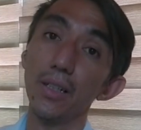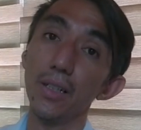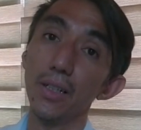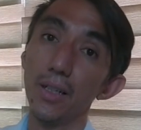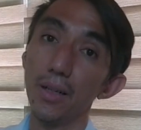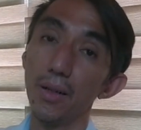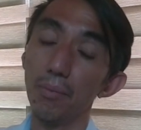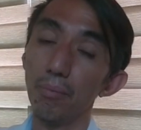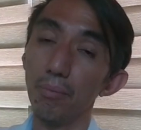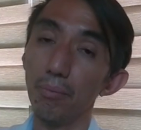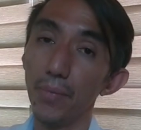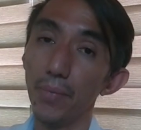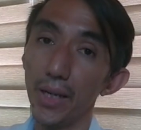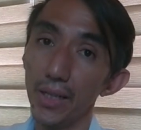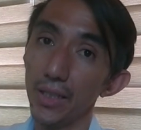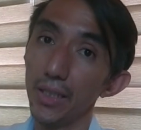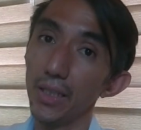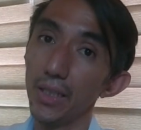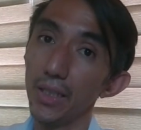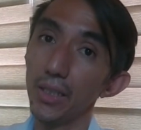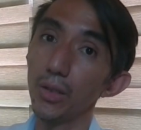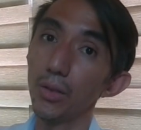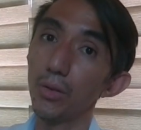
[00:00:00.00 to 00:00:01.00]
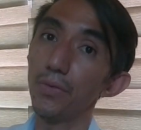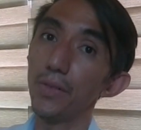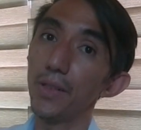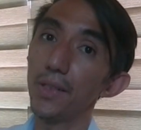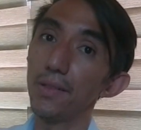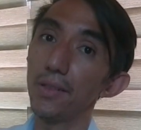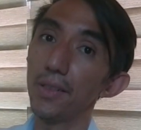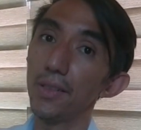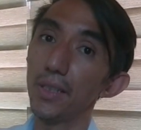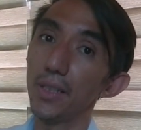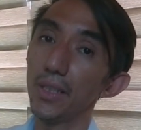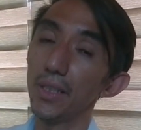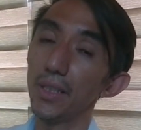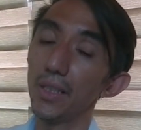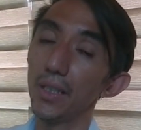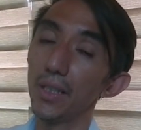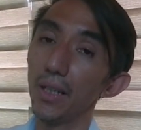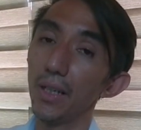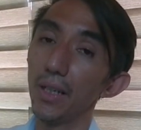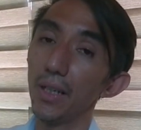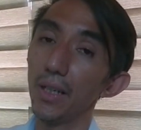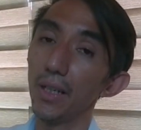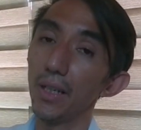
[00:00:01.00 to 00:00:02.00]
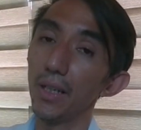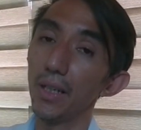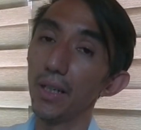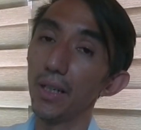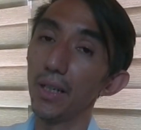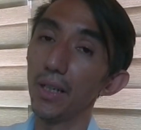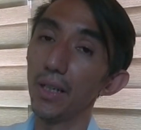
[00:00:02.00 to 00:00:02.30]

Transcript: many UVC lamps,